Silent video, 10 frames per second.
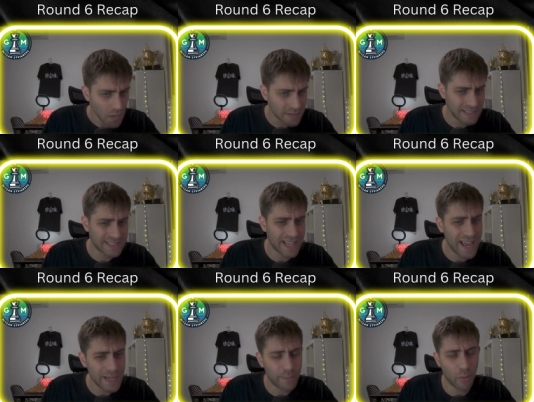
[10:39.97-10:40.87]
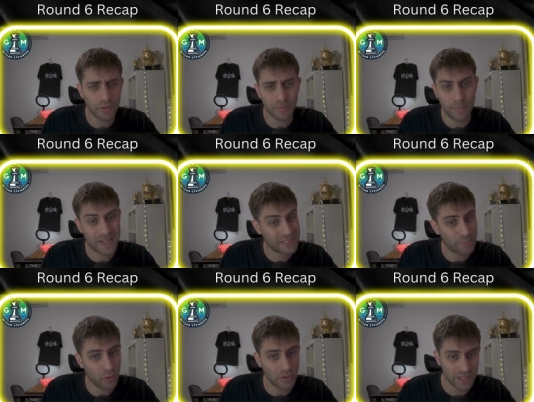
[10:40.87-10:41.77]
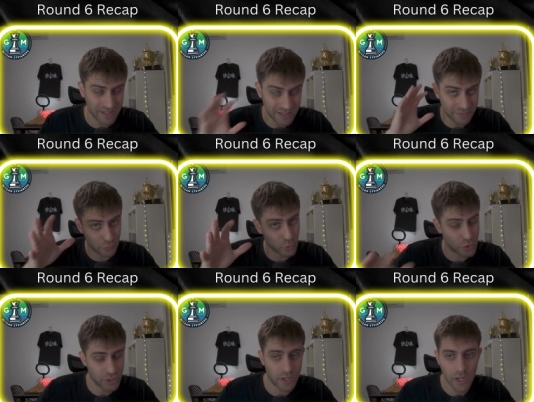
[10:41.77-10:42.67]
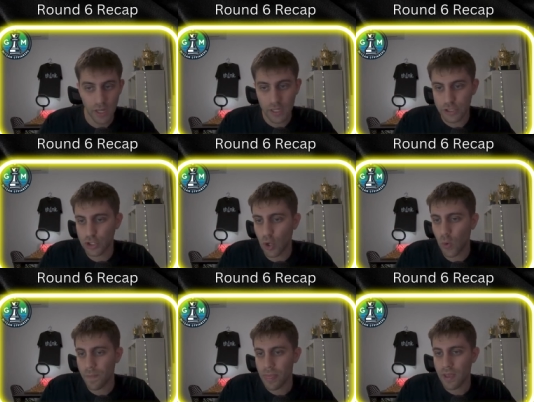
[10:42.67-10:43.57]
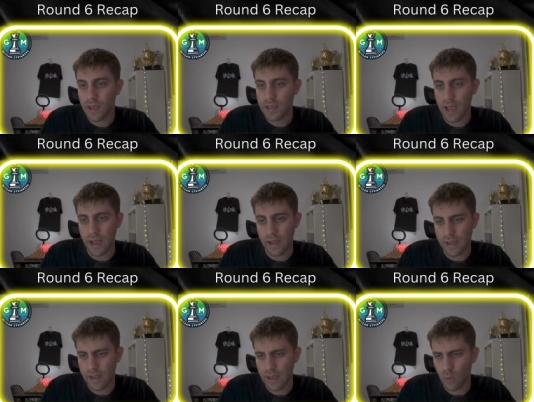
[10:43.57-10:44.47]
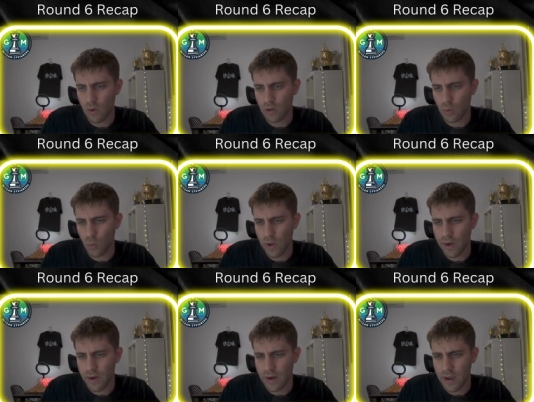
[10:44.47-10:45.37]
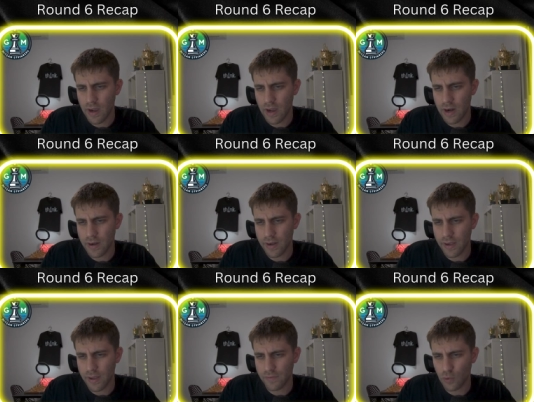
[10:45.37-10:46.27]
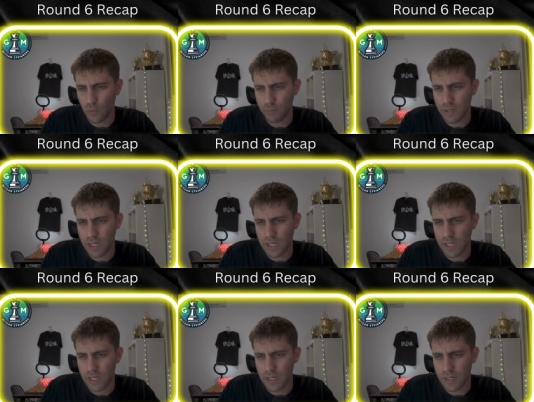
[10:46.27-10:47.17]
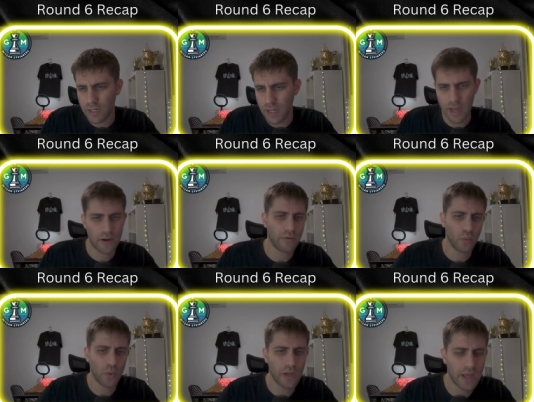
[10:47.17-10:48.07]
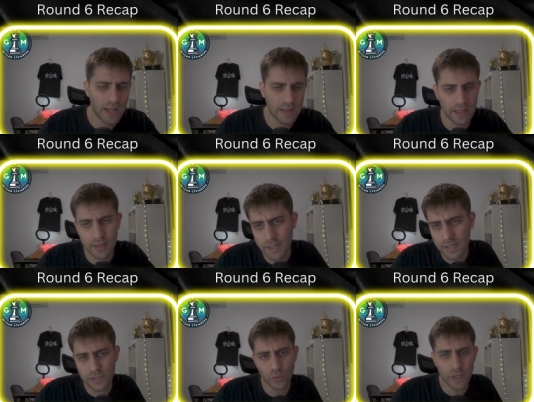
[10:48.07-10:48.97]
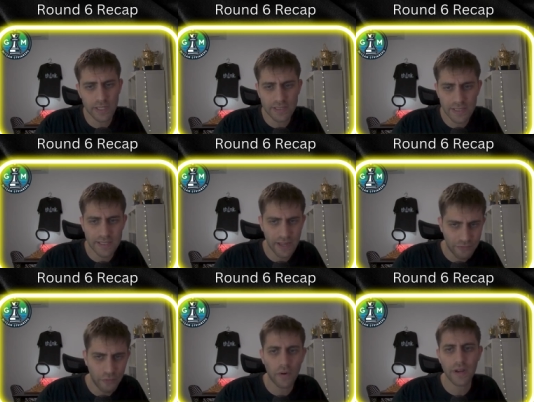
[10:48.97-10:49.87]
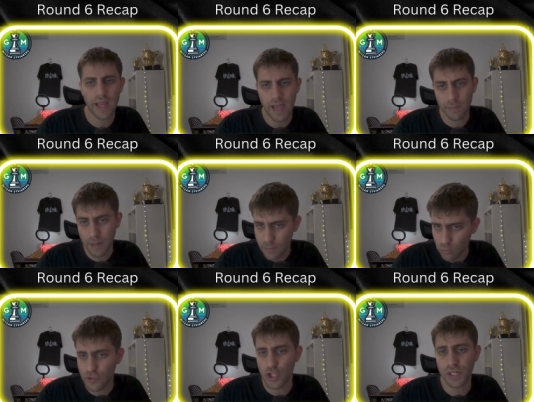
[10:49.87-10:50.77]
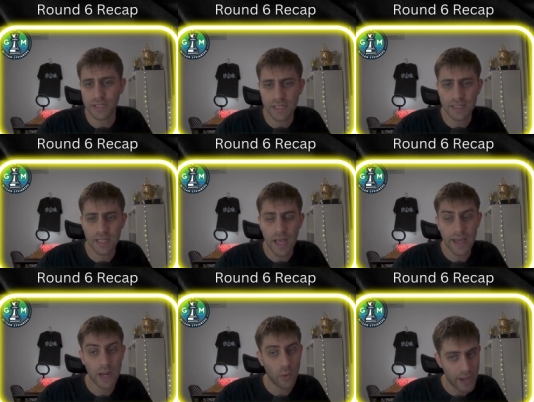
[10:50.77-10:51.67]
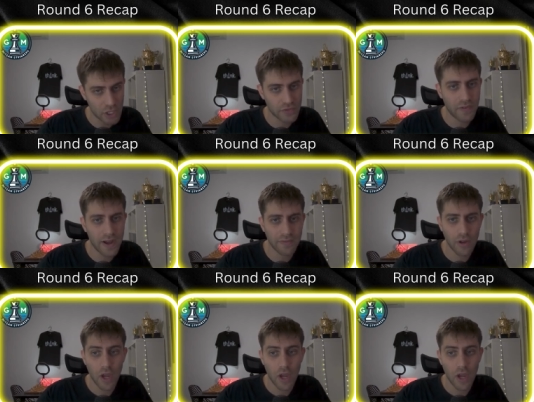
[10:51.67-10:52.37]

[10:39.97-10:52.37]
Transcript: this a pawn pass pawn in the future. So yeah, uh, where are have you been? Yeah, we had like this rook a6, f4. Yeah, he played the move g6 and now h5,